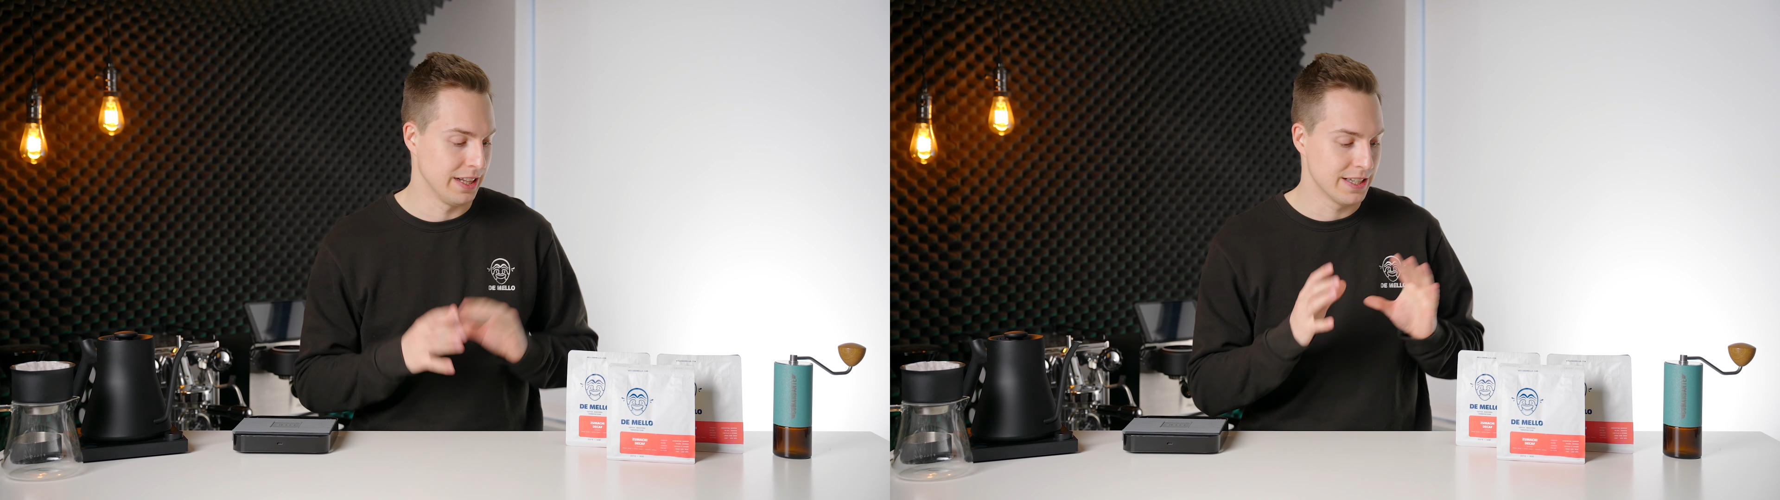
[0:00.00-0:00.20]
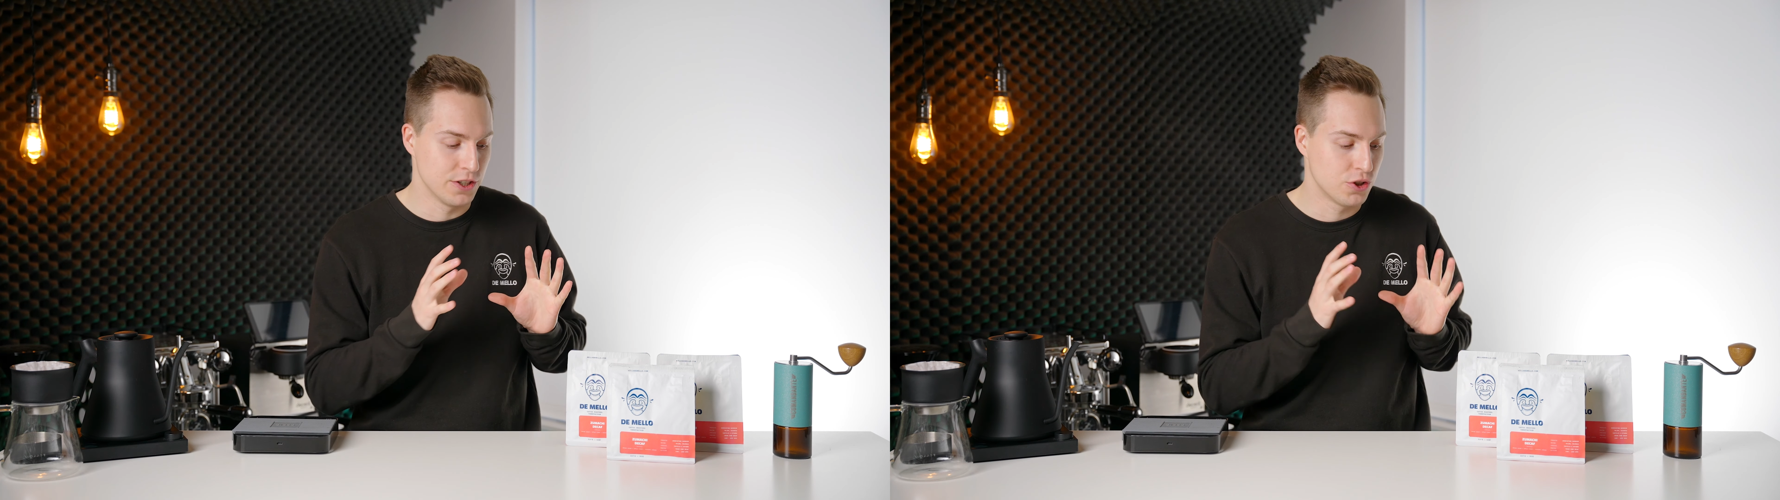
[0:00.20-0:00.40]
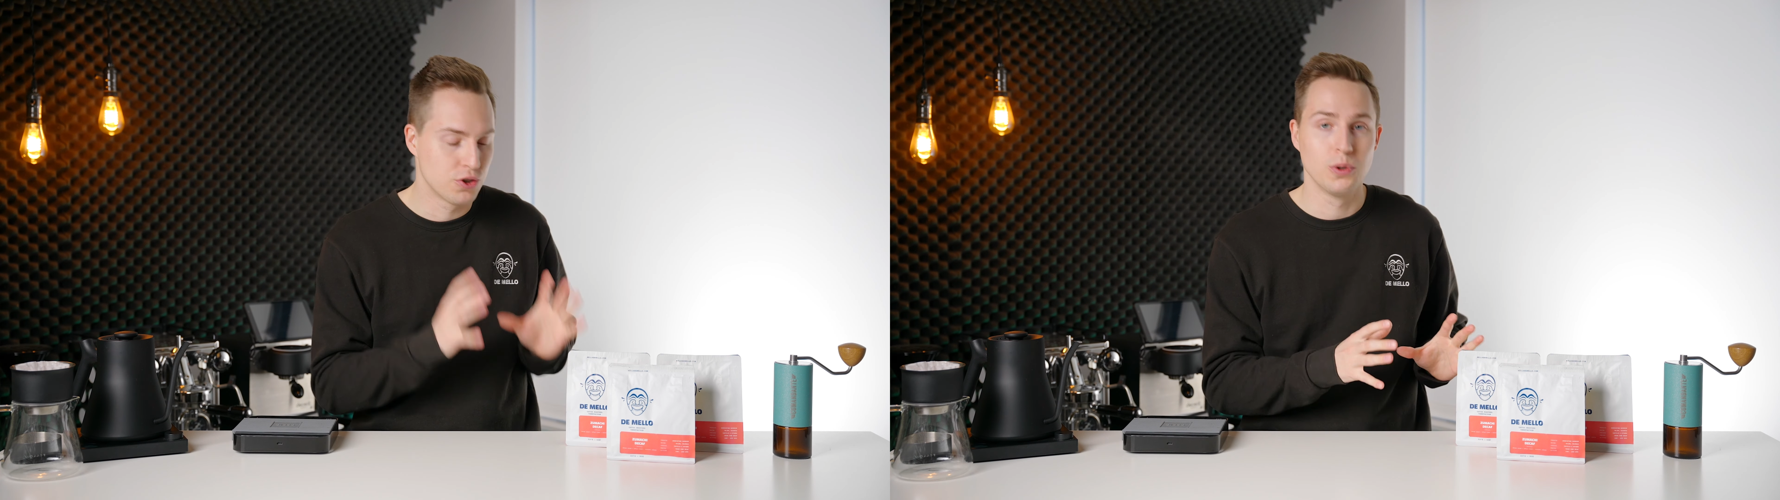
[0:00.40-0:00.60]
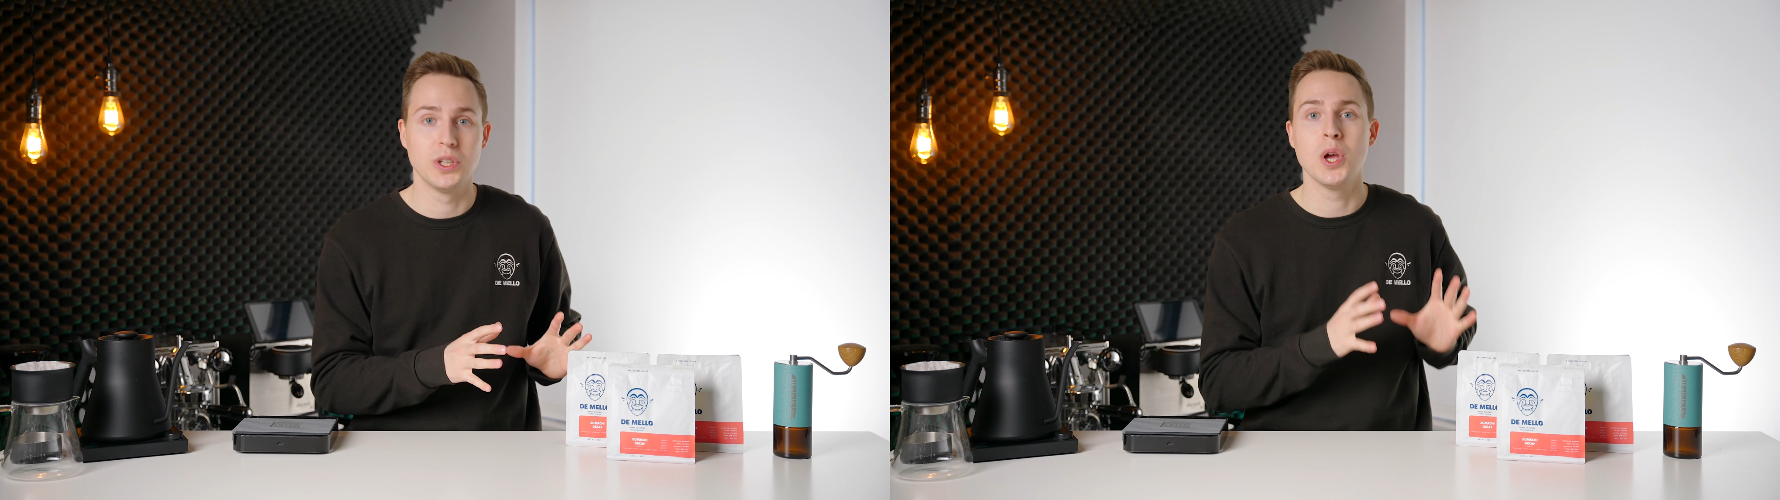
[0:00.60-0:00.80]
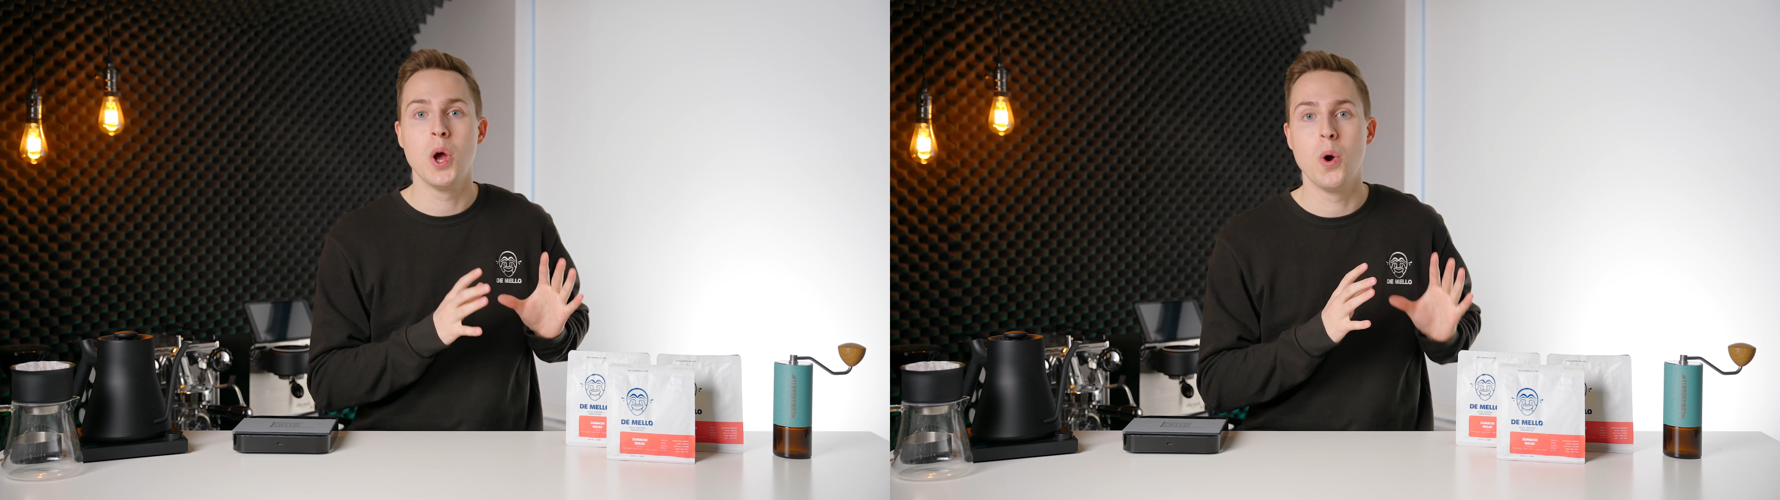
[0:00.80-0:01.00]
This is
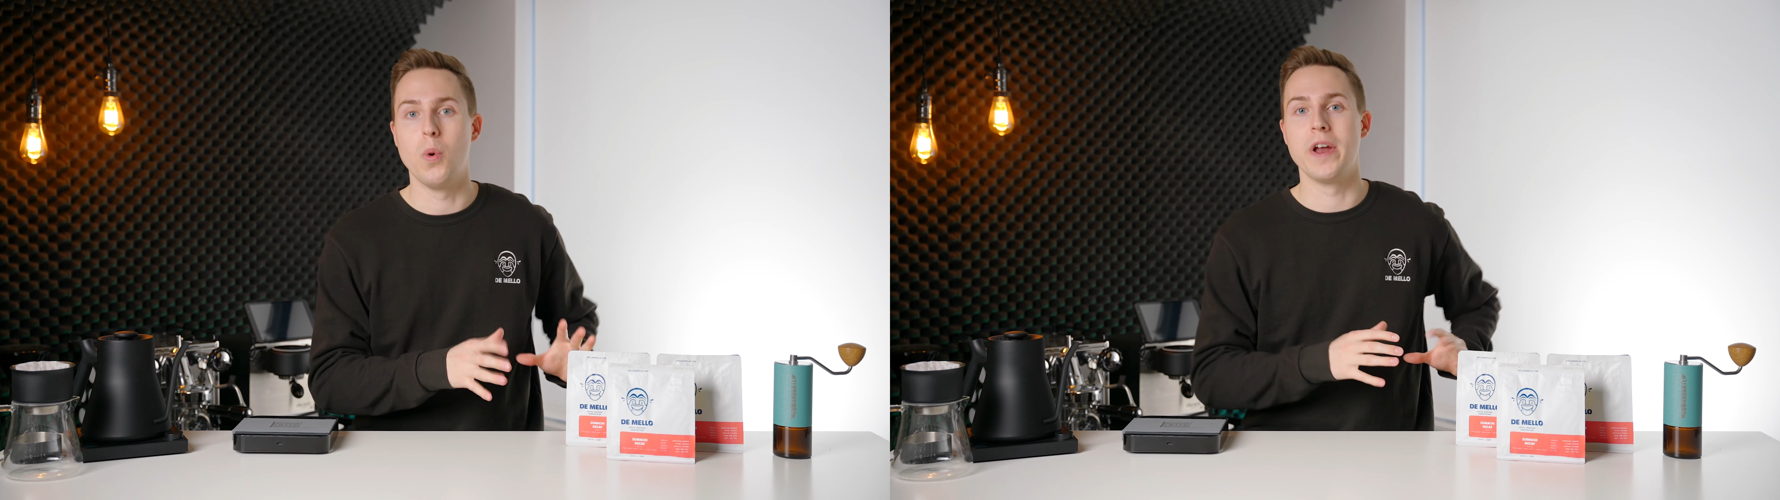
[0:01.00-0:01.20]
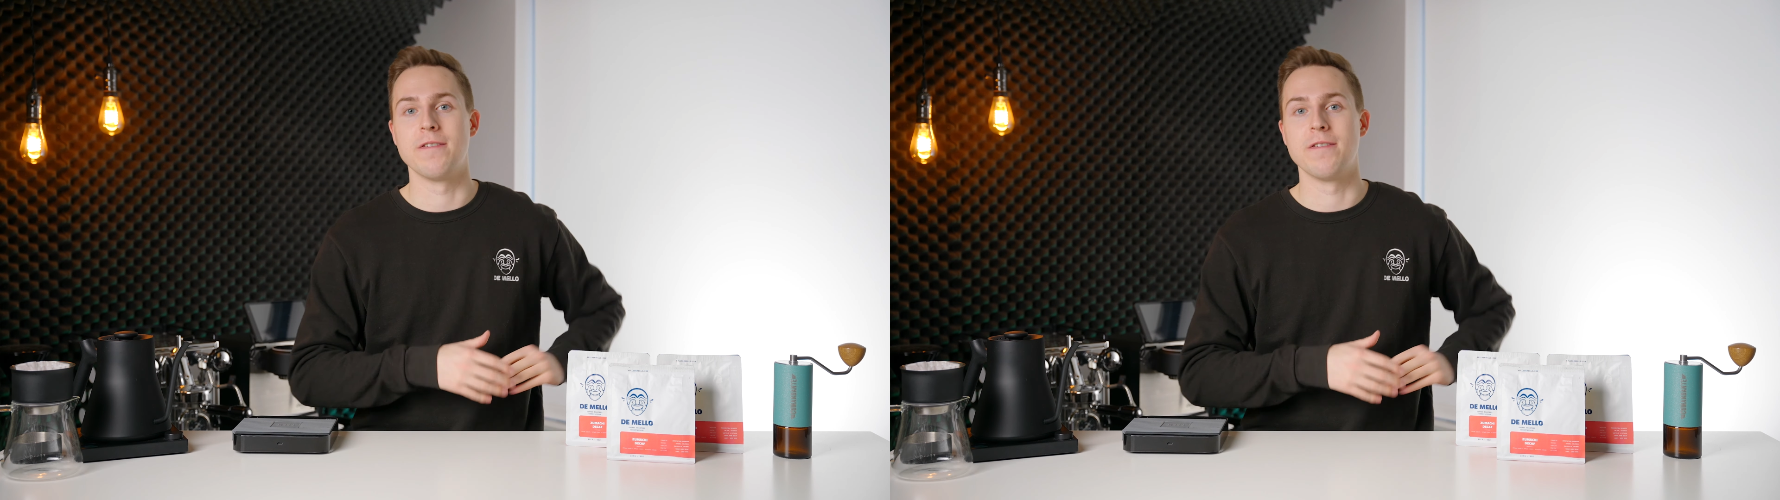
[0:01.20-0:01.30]
truly one